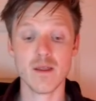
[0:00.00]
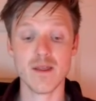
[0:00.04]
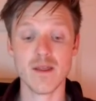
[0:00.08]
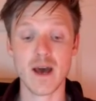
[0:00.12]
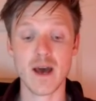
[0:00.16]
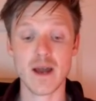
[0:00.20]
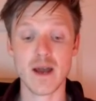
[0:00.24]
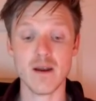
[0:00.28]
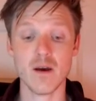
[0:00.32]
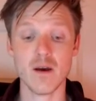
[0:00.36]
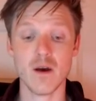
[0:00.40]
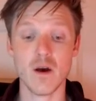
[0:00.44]

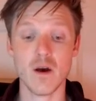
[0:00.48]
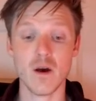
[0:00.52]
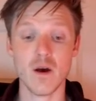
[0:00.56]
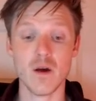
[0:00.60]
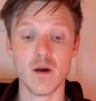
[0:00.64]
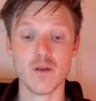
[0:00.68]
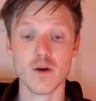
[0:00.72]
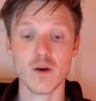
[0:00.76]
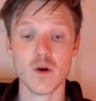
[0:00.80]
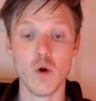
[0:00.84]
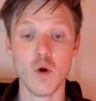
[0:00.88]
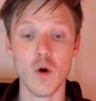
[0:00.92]
that
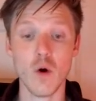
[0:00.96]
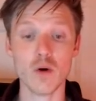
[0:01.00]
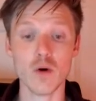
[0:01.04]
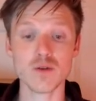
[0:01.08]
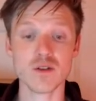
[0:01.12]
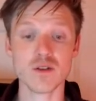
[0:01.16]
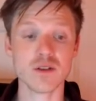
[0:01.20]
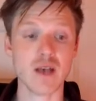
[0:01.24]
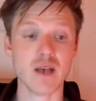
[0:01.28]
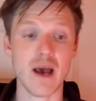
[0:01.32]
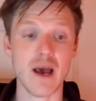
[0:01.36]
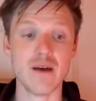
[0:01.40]
the
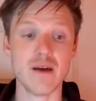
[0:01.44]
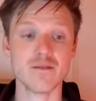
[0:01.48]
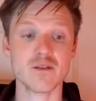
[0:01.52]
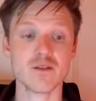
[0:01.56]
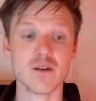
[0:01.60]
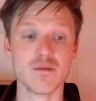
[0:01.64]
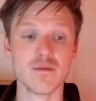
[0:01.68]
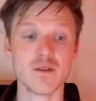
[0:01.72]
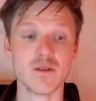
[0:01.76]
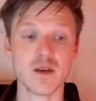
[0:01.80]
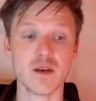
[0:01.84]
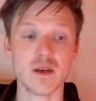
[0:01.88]
causes have
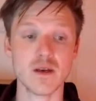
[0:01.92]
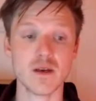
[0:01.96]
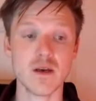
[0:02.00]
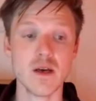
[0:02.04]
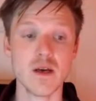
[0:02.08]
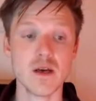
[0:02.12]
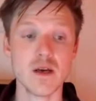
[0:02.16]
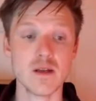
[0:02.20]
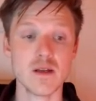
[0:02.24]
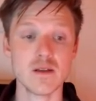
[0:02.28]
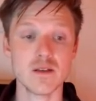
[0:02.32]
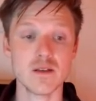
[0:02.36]
something,
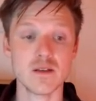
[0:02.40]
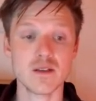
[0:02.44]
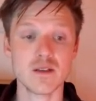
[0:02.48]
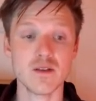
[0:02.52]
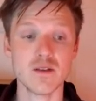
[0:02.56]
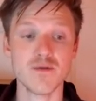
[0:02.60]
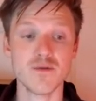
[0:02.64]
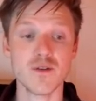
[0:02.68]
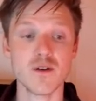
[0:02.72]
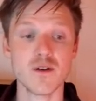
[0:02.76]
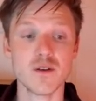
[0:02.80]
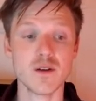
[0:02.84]
these
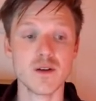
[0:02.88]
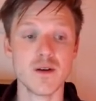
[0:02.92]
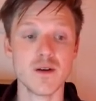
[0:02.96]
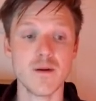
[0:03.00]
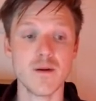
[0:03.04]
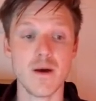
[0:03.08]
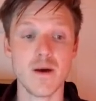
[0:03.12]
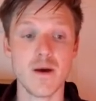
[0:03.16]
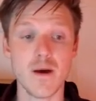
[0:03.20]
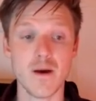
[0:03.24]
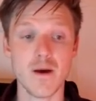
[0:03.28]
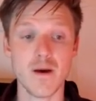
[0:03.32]
different
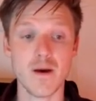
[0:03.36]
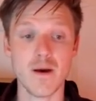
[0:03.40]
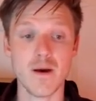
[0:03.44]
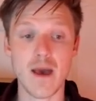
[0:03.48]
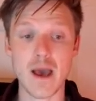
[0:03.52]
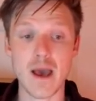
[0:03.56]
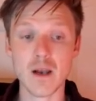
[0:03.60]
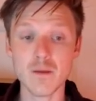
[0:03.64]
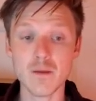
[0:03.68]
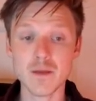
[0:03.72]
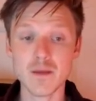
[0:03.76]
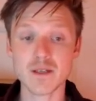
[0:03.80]

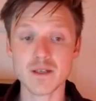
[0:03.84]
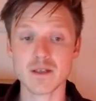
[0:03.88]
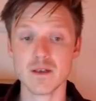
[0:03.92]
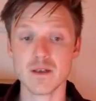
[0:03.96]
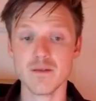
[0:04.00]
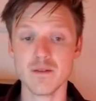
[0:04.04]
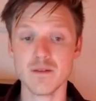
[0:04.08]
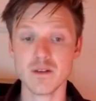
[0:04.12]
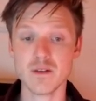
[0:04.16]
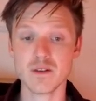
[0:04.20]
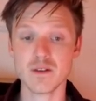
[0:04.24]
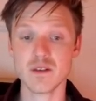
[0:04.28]
elements
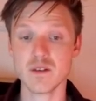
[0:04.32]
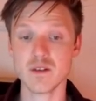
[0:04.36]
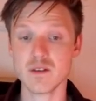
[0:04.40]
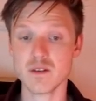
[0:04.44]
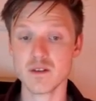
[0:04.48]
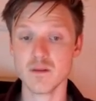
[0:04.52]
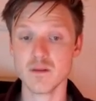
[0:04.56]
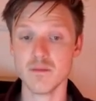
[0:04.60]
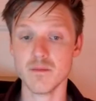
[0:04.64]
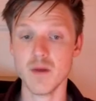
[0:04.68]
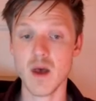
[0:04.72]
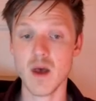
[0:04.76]
in the
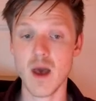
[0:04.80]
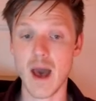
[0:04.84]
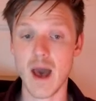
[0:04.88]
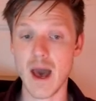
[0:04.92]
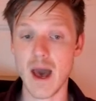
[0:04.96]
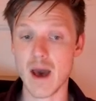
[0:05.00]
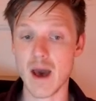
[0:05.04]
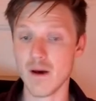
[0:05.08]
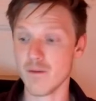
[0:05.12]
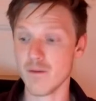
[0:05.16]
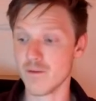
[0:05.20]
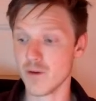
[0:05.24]
system
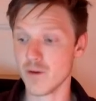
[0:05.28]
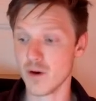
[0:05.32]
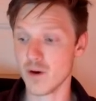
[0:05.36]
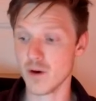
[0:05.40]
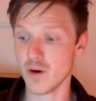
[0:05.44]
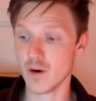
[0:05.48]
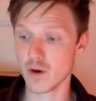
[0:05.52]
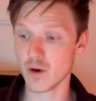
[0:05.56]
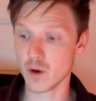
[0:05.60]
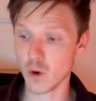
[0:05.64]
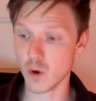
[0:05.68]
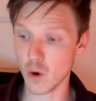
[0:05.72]
have
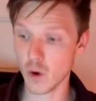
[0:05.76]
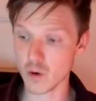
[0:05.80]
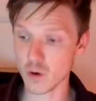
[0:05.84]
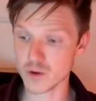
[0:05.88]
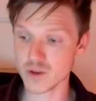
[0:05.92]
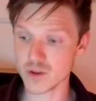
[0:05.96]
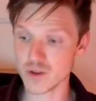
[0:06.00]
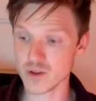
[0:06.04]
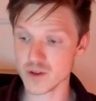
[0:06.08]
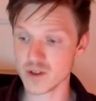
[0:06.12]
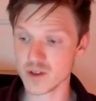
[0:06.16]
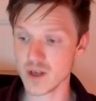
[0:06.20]

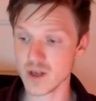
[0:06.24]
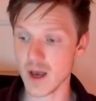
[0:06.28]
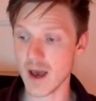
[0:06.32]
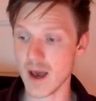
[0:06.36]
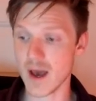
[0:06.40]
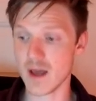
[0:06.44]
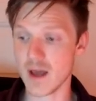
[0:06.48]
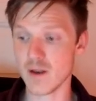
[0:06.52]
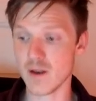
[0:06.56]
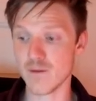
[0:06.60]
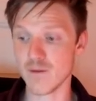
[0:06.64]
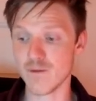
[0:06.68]
causes
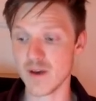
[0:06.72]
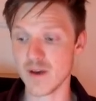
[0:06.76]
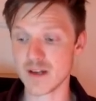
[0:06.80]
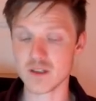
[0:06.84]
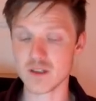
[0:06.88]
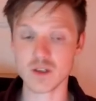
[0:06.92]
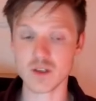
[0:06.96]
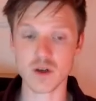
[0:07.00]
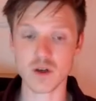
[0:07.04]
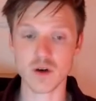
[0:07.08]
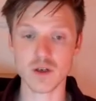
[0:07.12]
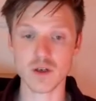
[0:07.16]
and
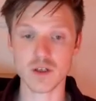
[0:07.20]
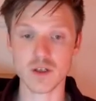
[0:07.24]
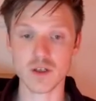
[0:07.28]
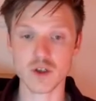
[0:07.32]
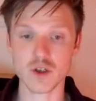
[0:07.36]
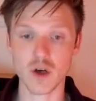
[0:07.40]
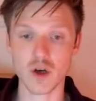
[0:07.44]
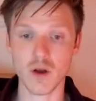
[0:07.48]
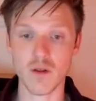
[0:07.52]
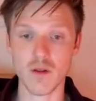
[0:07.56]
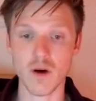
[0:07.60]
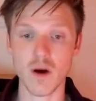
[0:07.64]
effects on each
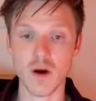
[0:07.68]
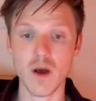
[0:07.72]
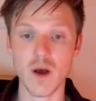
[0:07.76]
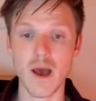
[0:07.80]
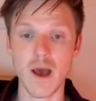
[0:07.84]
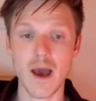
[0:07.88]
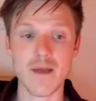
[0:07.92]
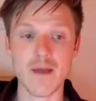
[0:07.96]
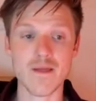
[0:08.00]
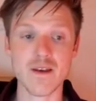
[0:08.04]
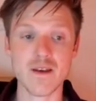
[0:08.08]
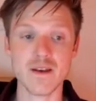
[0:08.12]
other,
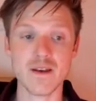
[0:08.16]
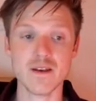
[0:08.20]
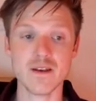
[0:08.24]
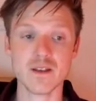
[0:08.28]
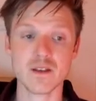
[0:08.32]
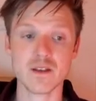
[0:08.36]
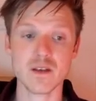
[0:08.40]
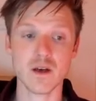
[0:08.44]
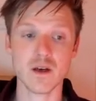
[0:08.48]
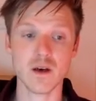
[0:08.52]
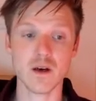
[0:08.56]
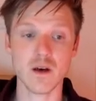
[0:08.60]
and
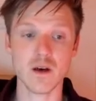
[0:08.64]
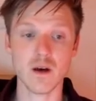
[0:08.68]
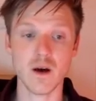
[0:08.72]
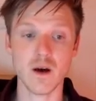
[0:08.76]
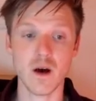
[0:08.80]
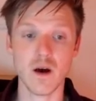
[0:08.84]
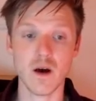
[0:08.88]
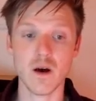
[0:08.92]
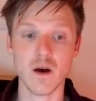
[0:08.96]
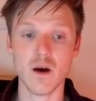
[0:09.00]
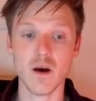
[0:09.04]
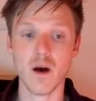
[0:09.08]
these
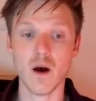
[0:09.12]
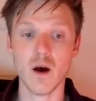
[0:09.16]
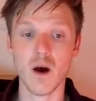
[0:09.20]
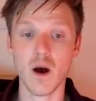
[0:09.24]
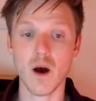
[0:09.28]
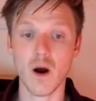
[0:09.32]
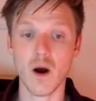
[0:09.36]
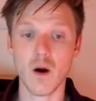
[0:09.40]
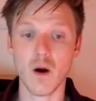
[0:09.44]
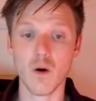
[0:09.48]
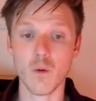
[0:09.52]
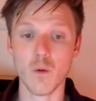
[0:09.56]

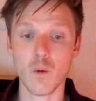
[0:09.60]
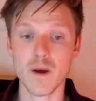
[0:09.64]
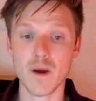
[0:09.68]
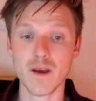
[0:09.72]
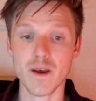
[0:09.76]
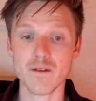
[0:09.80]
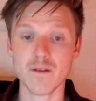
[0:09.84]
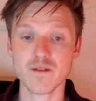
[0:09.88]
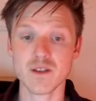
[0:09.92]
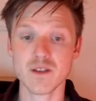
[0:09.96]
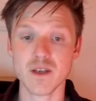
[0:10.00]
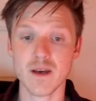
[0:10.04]
are a way
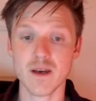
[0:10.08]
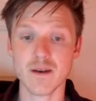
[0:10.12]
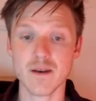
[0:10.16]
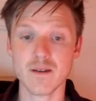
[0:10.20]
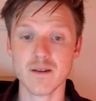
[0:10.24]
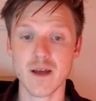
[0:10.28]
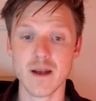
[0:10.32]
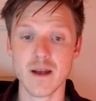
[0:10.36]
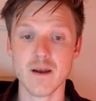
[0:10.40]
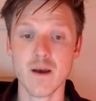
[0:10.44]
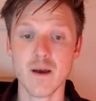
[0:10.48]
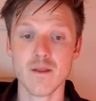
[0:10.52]
of saying
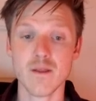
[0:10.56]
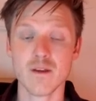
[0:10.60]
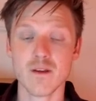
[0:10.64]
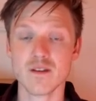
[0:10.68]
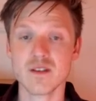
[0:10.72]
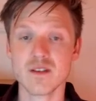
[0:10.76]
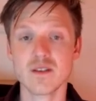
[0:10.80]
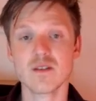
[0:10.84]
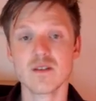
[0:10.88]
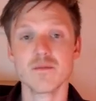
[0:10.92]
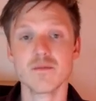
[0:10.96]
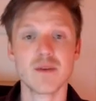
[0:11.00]
that the
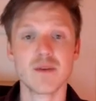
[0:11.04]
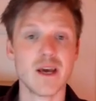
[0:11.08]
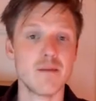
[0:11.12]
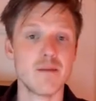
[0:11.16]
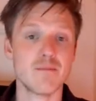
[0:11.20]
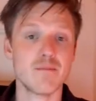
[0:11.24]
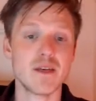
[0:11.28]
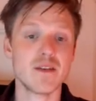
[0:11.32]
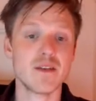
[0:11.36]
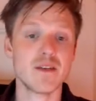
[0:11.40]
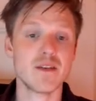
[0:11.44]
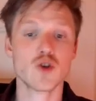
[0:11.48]
system can
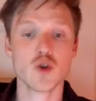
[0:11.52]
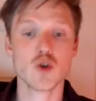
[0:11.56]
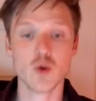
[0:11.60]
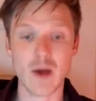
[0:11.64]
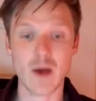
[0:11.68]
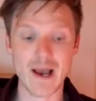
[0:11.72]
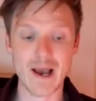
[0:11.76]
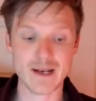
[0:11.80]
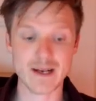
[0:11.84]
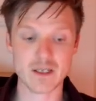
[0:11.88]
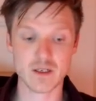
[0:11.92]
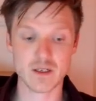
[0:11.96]
be
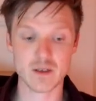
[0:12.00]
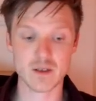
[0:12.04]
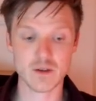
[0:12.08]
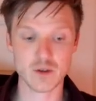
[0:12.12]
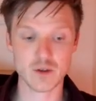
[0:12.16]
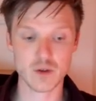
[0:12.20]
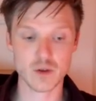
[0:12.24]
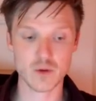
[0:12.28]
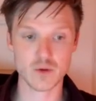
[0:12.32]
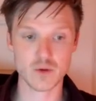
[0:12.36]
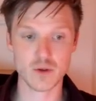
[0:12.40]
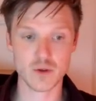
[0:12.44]
tracked,
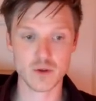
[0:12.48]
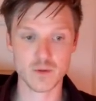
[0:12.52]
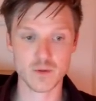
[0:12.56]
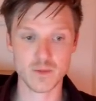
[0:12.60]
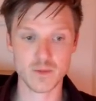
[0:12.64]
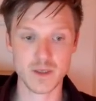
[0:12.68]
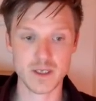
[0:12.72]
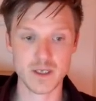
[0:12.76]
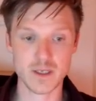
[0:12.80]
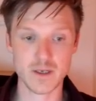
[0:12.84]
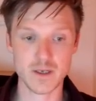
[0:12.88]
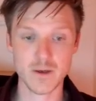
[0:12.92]
so to
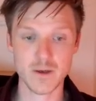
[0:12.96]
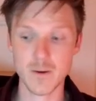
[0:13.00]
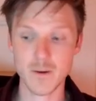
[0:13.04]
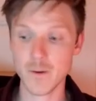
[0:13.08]
speak.